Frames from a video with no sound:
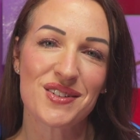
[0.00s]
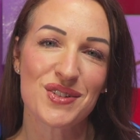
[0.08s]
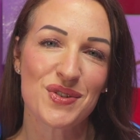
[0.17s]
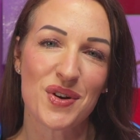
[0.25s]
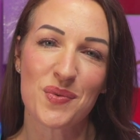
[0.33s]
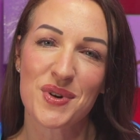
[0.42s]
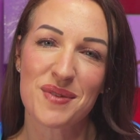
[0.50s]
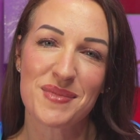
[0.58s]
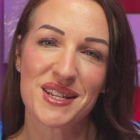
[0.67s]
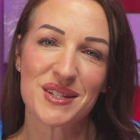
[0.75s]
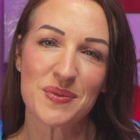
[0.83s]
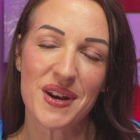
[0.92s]
You don't want to
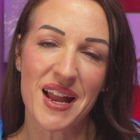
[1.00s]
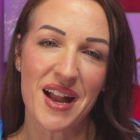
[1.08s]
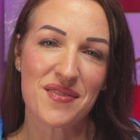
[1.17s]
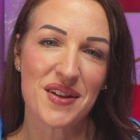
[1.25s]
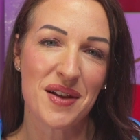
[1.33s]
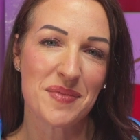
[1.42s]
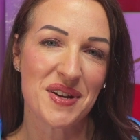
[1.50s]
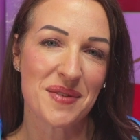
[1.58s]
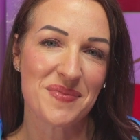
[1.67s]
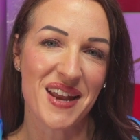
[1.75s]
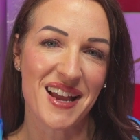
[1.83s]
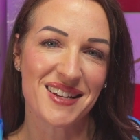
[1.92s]
miss what I have coming
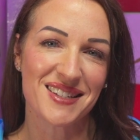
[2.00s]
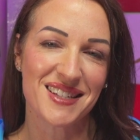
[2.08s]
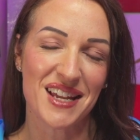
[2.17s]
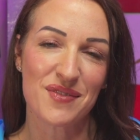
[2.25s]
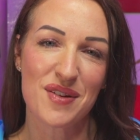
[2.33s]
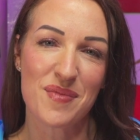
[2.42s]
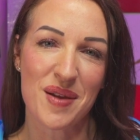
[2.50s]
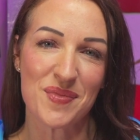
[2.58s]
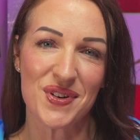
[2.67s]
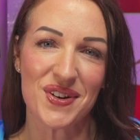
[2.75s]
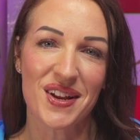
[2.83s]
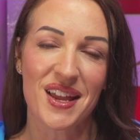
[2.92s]
up next. And
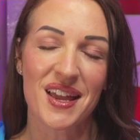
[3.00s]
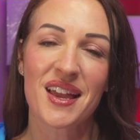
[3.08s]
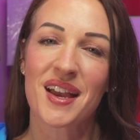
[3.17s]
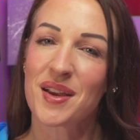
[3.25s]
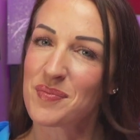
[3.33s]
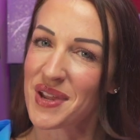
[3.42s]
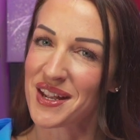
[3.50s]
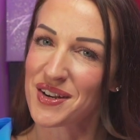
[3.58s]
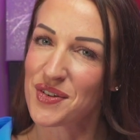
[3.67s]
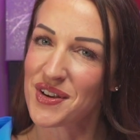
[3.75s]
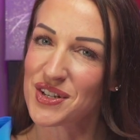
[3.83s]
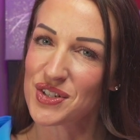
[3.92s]
remember, a man in
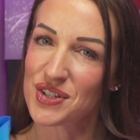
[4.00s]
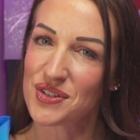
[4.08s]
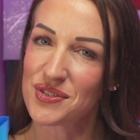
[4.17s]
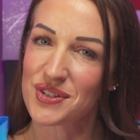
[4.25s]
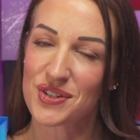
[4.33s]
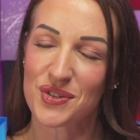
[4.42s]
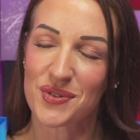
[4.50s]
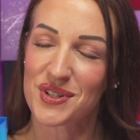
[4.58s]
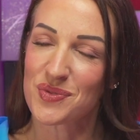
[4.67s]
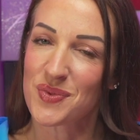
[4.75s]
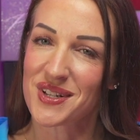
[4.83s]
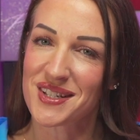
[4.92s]
great shoes is
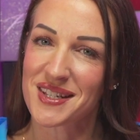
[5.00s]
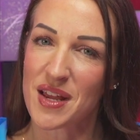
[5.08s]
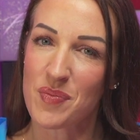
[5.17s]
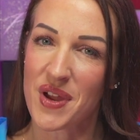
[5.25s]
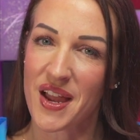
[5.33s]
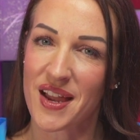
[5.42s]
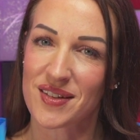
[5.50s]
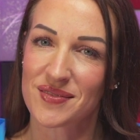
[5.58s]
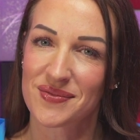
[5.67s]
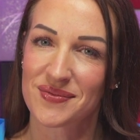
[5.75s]
always one step ahead.